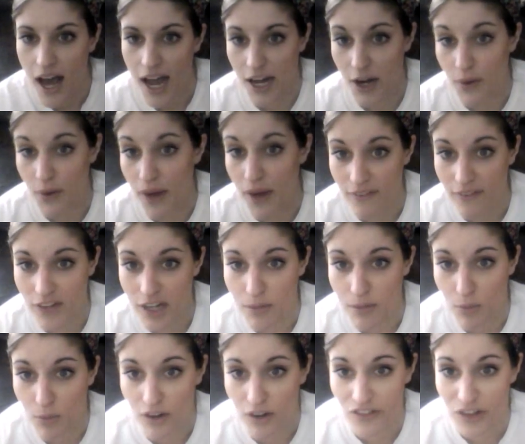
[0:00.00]
I don't have any
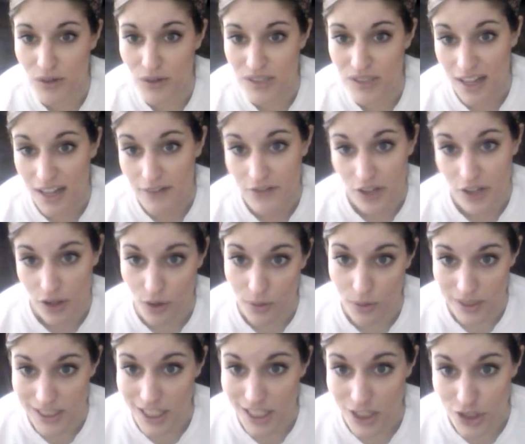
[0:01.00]
more of those left,
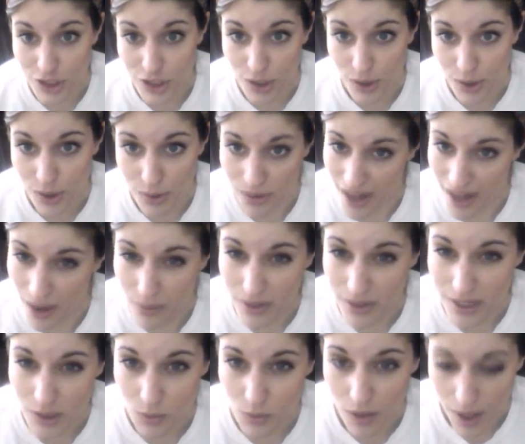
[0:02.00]
otherwise I'd show you that one
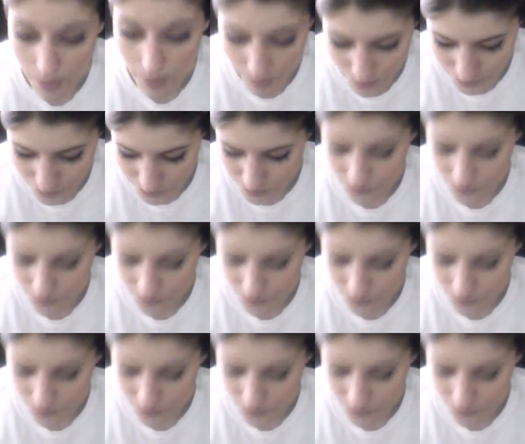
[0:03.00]
as well.